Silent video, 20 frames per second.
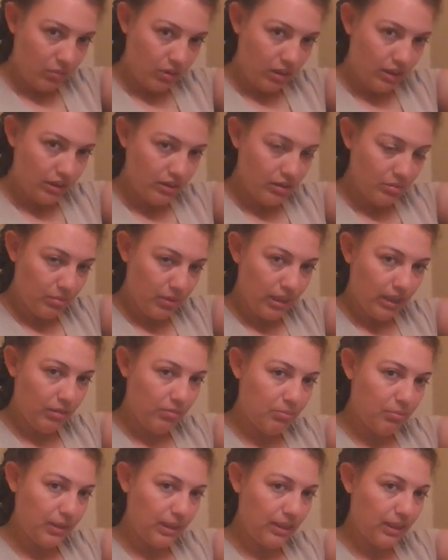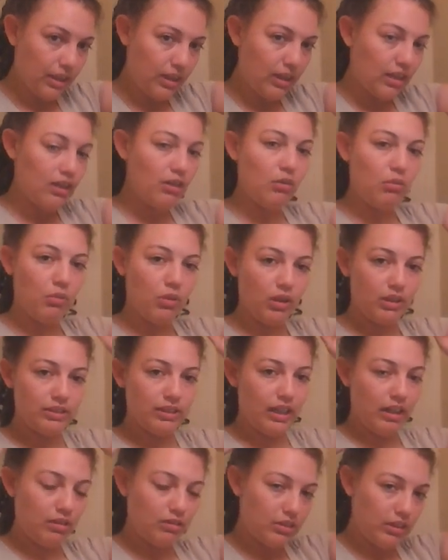wanting to make it big, works
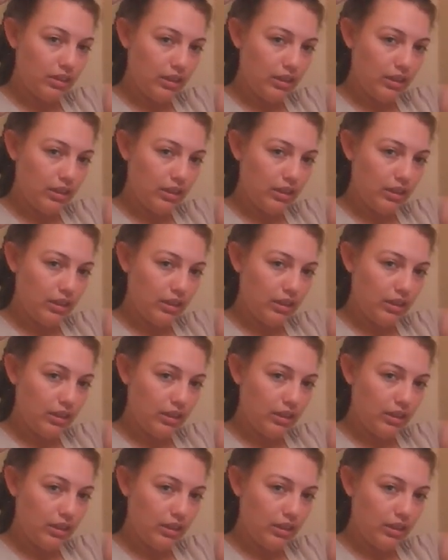out.